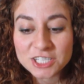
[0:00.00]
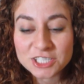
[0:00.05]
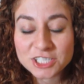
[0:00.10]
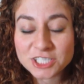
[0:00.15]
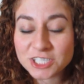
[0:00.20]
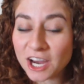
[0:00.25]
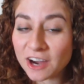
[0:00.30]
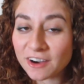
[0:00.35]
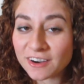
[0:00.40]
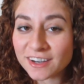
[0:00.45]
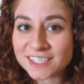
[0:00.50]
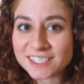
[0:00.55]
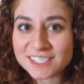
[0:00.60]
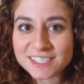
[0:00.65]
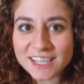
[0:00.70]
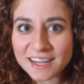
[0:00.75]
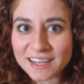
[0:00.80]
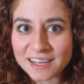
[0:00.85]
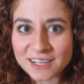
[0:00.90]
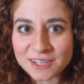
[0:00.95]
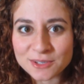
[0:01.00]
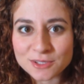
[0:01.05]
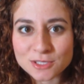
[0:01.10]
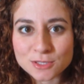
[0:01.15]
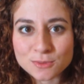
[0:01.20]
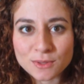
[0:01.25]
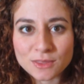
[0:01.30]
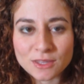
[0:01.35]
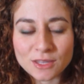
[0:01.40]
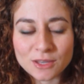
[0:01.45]
share exciting
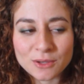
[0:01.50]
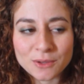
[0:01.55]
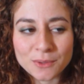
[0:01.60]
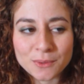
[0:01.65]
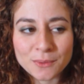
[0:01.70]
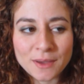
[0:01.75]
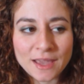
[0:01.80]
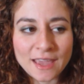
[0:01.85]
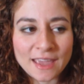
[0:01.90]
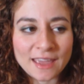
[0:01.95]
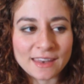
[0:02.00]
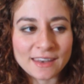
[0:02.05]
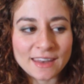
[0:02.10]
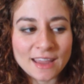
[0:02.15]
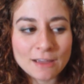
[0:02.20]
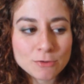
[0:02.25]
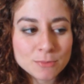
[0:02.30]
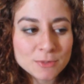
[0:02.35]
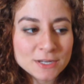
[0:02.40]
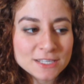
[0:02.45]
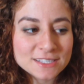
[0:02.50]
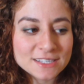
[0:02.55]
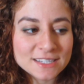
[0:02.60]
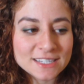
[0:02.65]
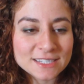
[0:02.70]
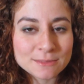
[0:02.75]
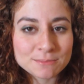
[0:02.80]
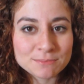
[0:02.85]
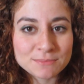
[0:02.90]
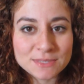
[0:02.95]
news with you and everybody's
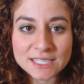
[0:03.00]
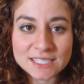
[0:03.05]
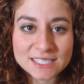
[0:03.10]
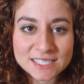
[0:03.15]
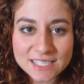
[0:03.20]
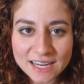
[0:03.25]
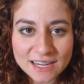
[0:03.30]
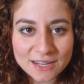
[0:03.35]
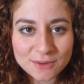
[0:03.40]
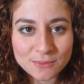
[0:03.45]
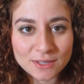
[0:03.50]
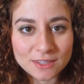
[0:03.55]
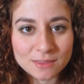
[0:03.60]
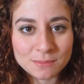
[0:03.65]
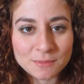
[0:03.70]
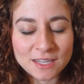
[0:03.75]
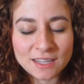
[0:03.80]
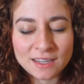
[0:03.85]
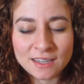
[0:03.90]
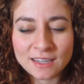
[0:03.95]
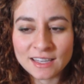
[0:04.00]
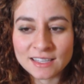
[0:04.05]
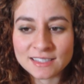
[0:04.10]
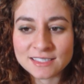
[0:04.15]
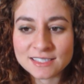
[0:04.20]
going to be excited with me.